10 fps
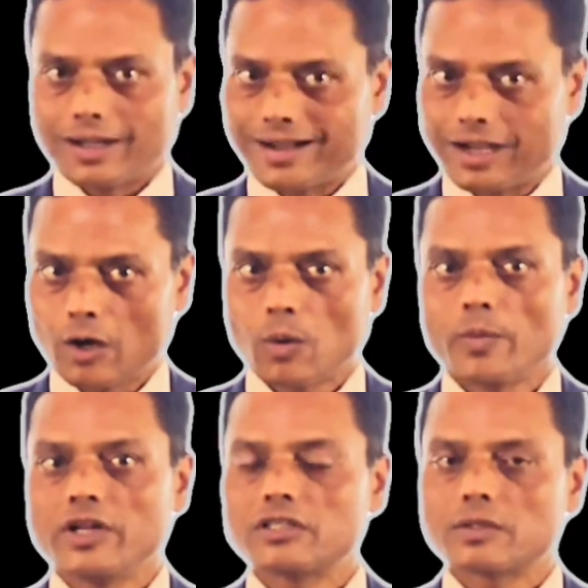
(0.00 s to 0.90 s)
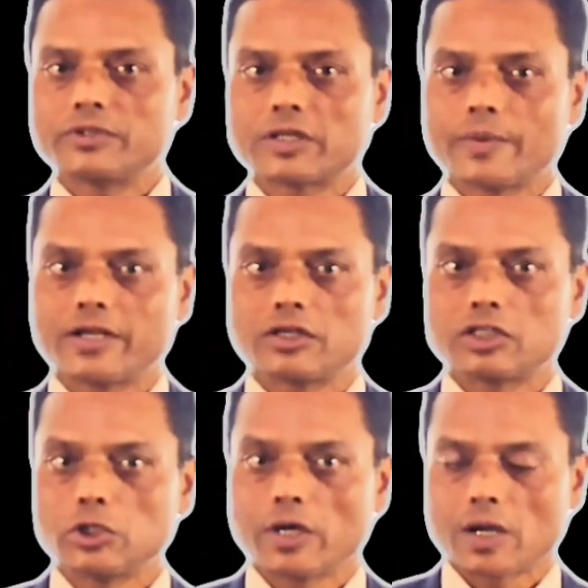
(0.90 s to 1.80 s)
How many subject
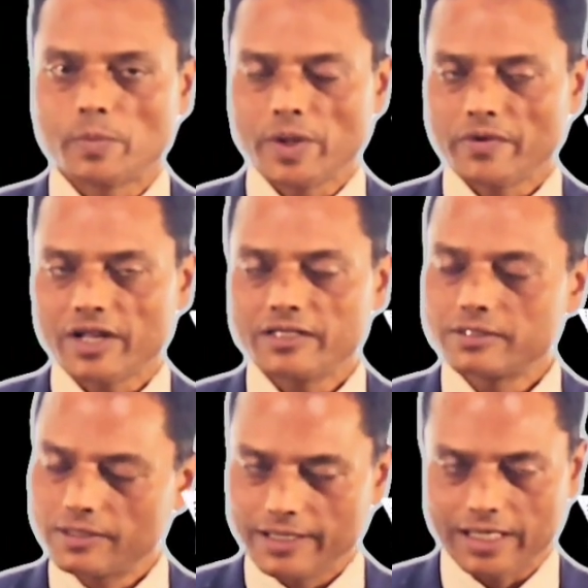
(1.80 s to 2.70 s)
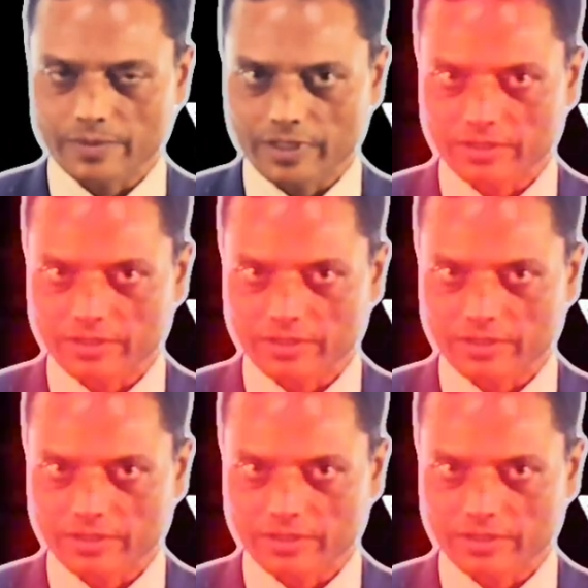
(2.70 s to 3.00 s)
matters you can memorize, that